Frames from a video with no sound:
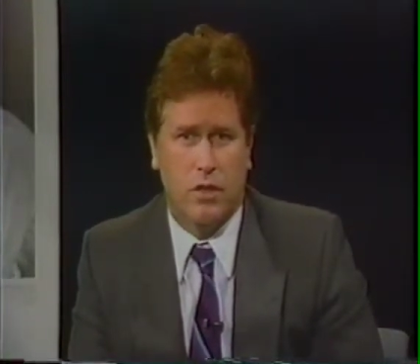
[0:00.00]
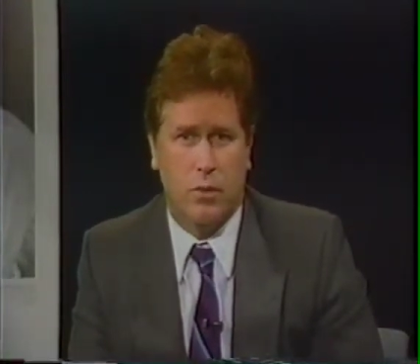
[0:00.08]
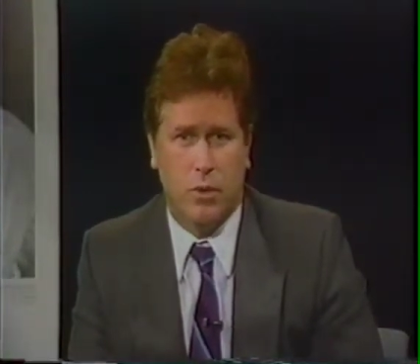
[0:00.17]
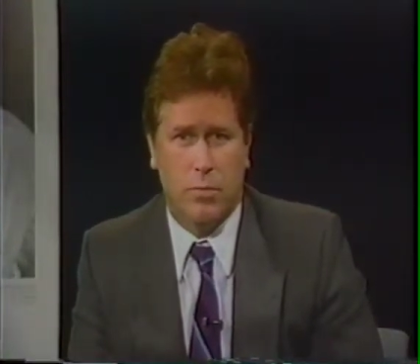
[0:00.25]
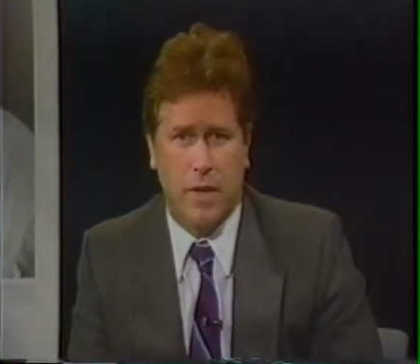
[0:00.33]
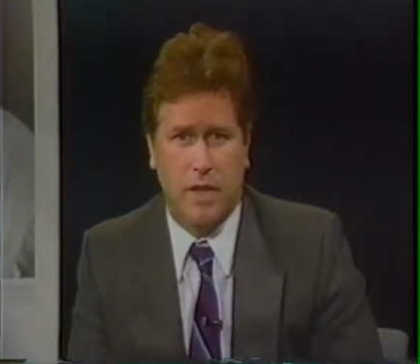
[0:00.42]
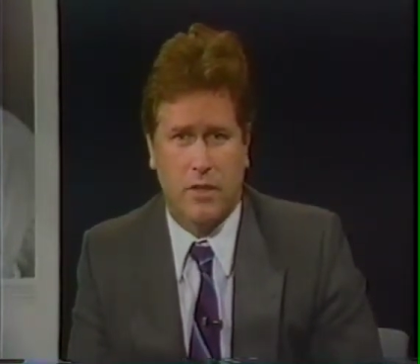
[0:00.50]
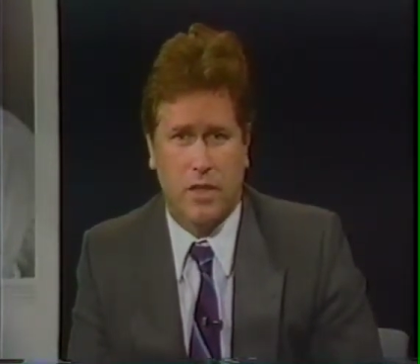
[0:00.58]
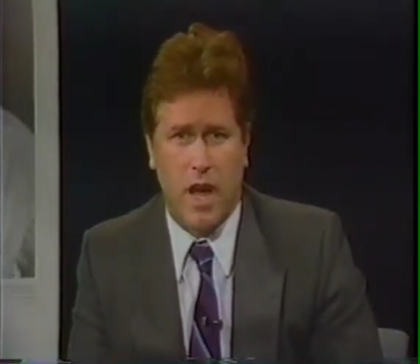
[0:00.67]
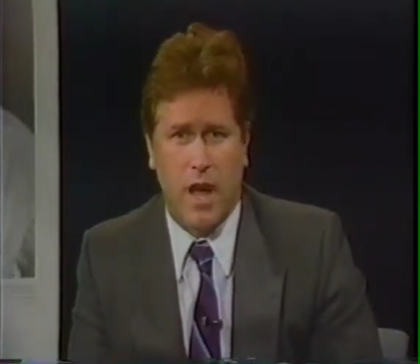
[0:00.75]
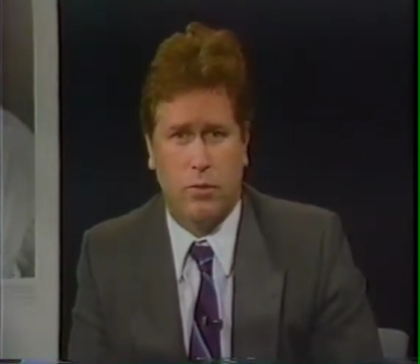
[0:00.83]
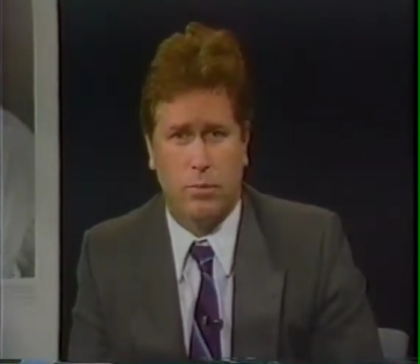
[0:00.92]
which means the
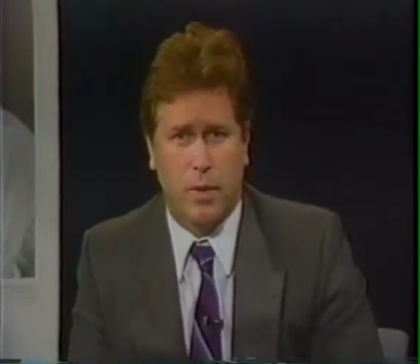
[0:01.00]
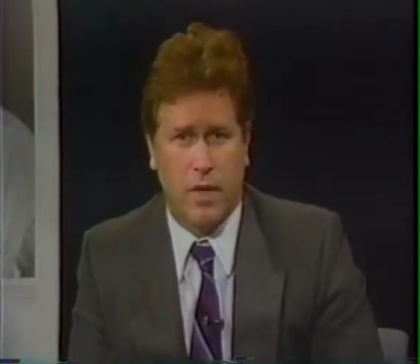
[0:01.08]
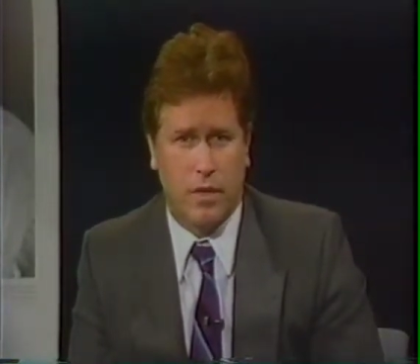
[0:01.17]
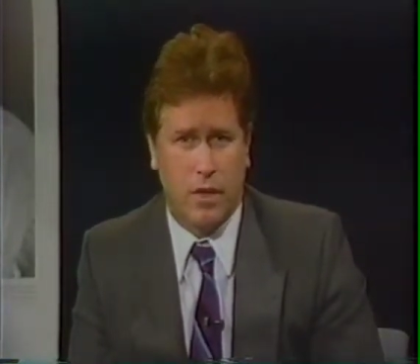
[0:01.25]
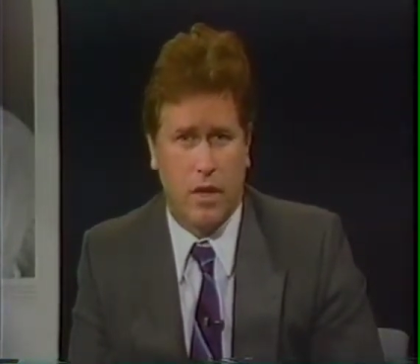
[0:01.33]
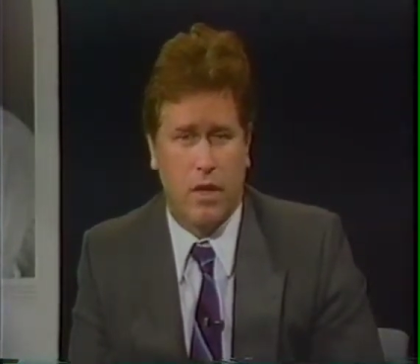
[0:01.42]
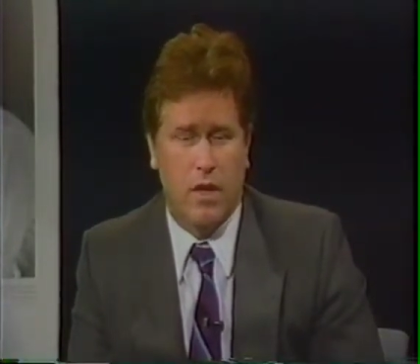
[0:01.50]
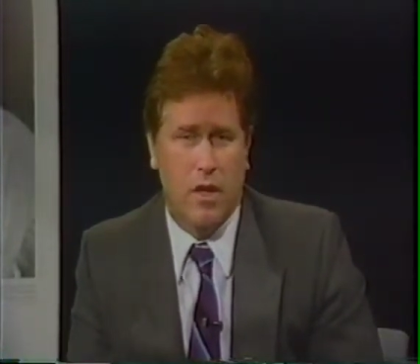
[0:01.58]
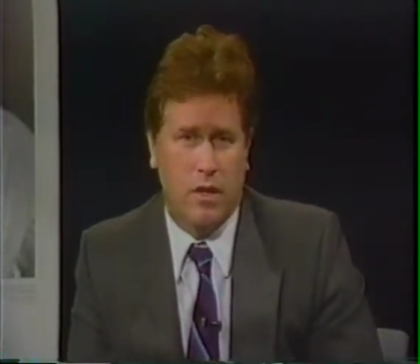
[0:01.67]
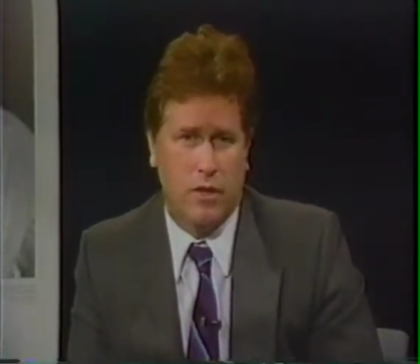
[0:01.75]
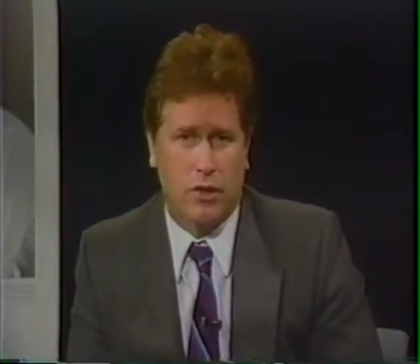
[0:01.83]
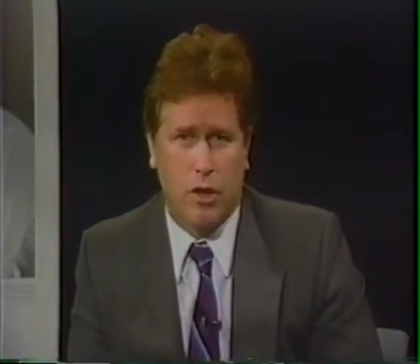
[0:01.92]
guy who was putting the
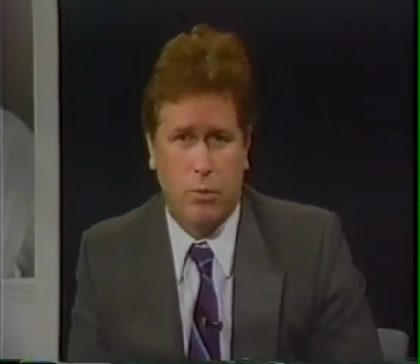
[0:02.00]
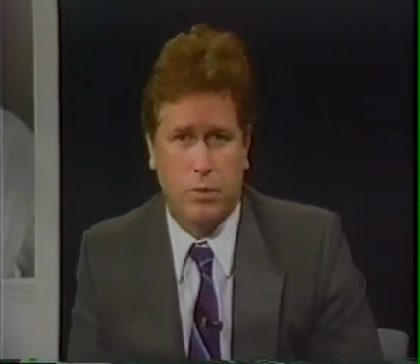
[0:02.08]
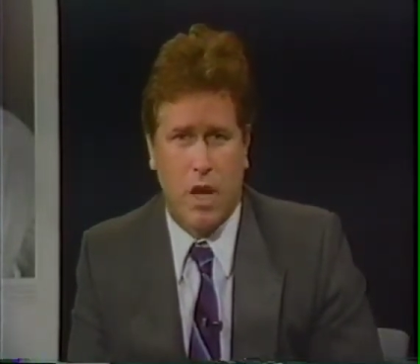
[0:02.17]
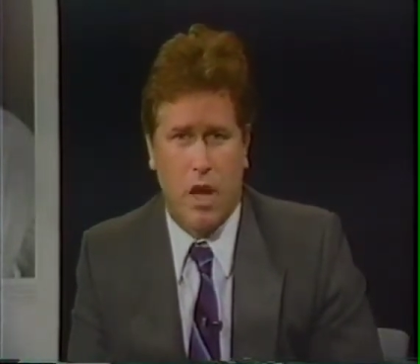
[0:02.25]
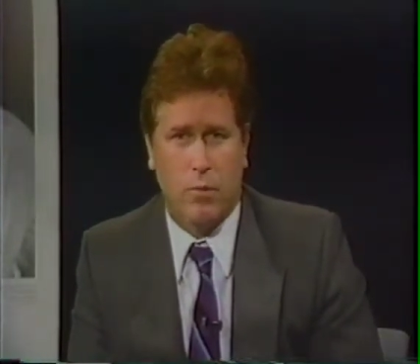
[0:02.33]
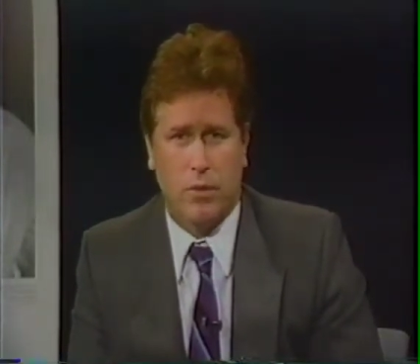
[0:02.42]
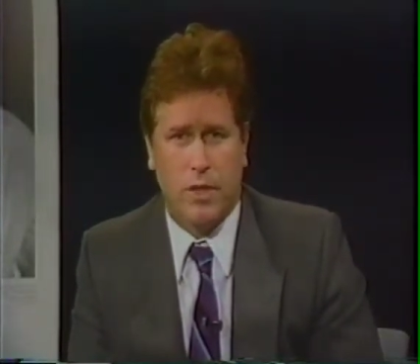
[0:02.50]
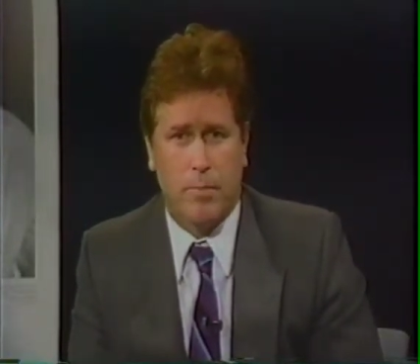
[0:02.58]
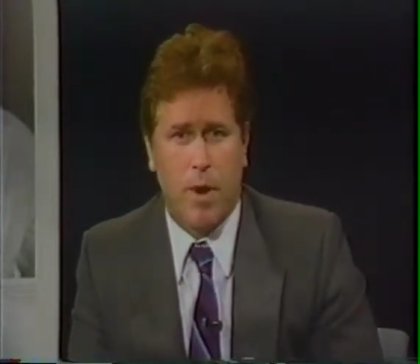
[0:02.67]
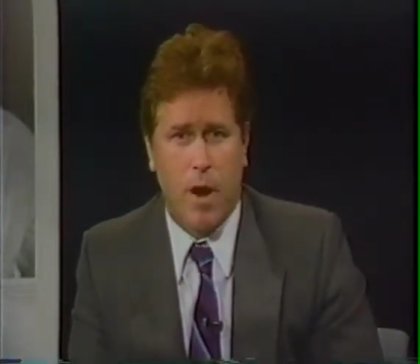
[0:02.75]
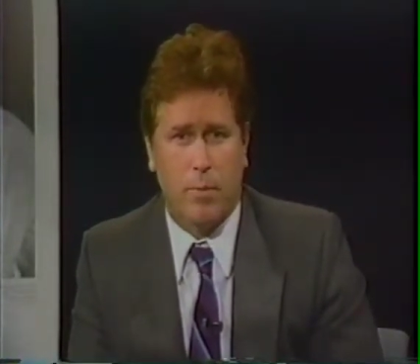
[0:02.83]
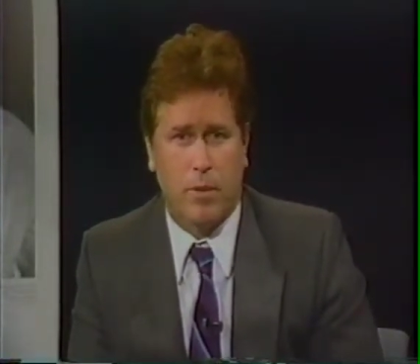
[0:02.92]
scopes on was
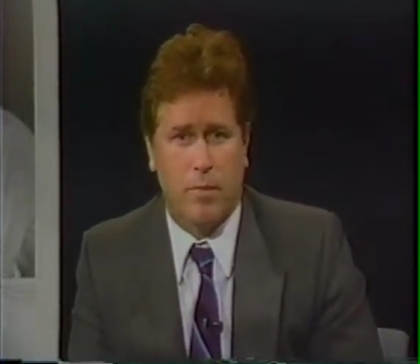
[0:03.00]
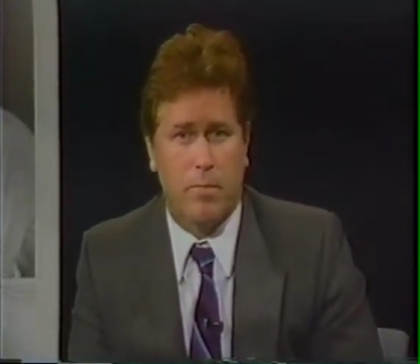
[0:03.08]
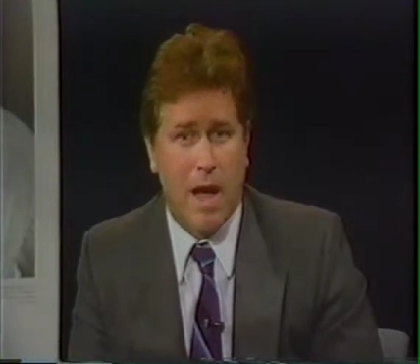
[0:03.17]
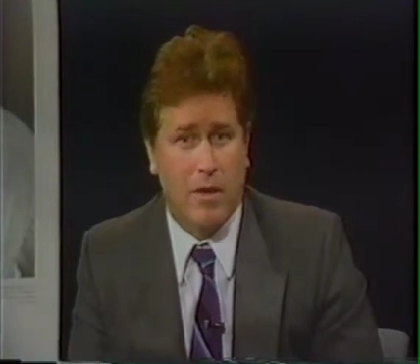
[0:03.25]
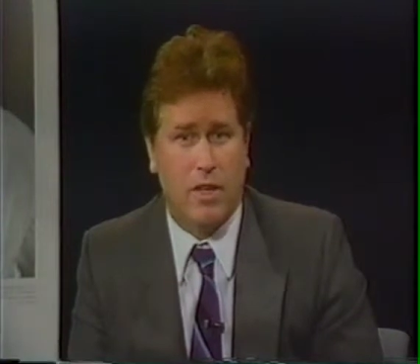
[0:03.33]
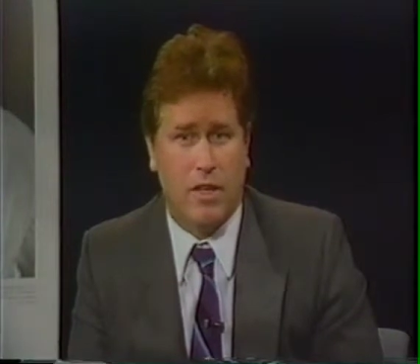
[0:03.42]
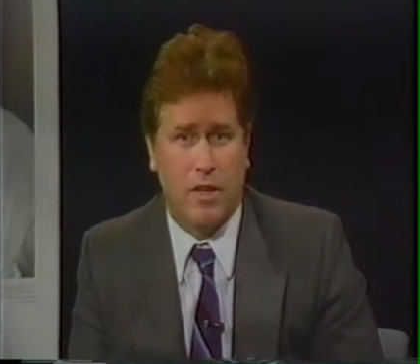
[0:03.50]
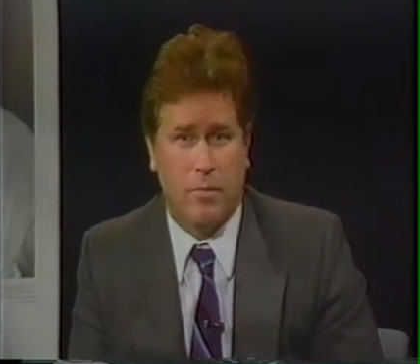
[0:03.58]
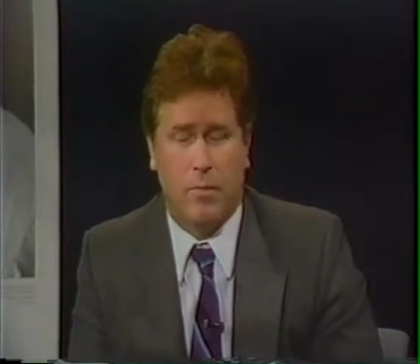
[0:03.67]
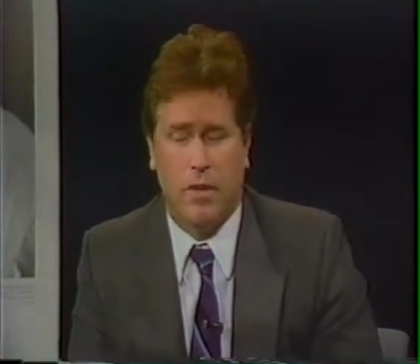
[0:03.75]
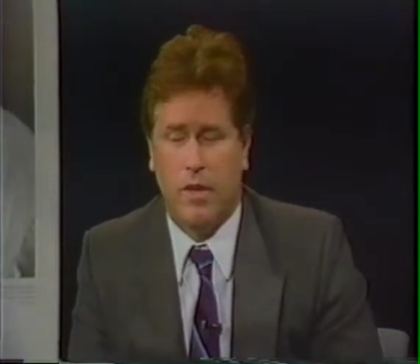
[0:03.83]
improperly mounting them,